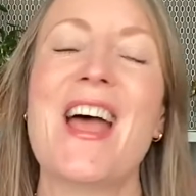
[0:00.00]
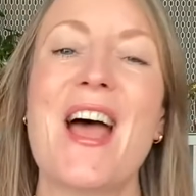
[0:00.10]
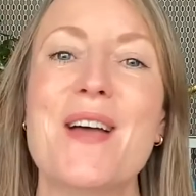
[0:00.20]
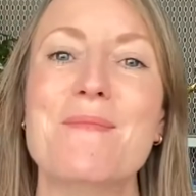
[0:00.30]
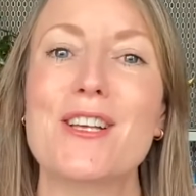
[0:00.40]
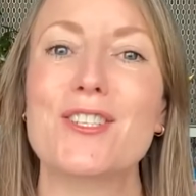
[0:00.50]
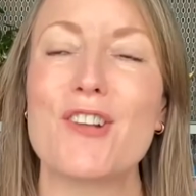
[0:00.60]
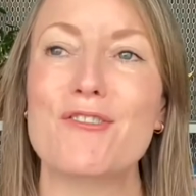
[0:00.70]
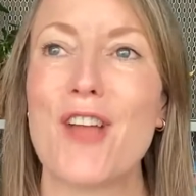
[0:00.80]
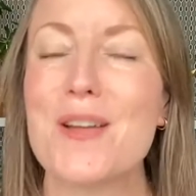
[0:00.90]
Um, so
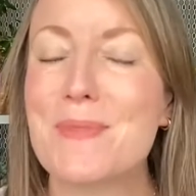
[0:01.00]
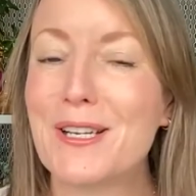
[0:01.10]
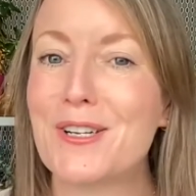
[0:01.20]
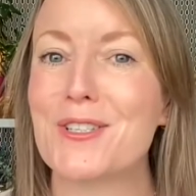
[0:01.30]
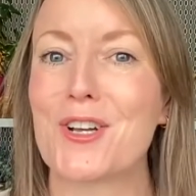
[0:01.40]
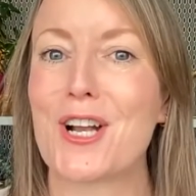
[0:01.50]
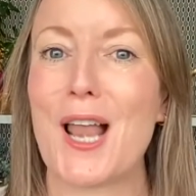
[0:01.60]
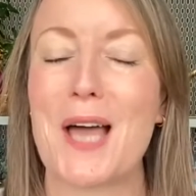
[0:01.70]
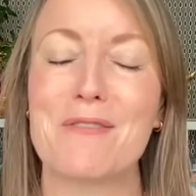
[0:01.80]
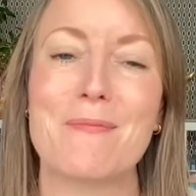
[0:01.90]
nobody who's not a
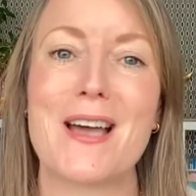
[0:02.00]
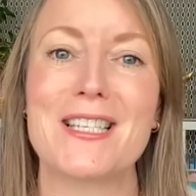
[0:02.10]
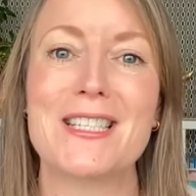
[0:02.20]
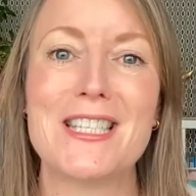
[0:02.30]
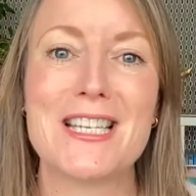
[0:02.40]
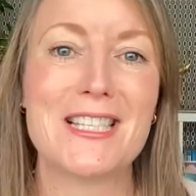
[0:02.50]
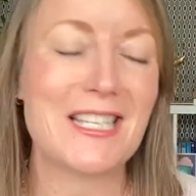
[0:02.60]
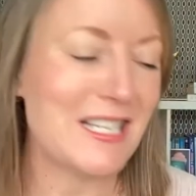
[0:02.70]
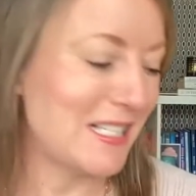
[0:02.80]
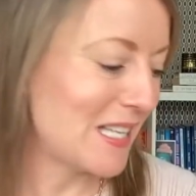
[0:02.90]
client of mine has seen
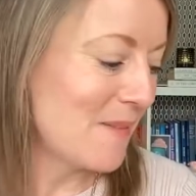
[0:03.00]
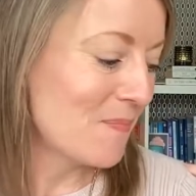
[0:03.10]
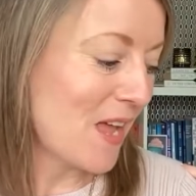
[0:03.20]
these.